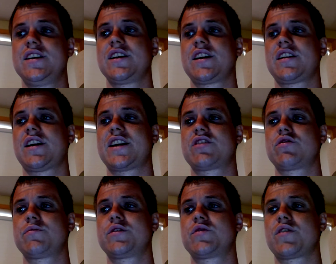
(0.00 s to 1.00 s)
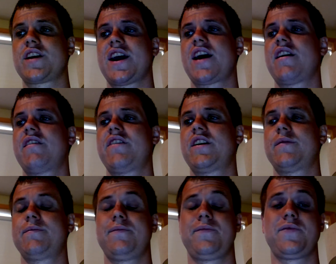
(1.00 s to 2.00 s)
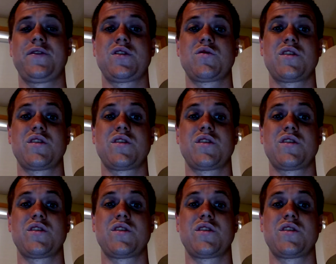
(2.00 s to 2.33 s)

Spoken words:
classrooms where they have, where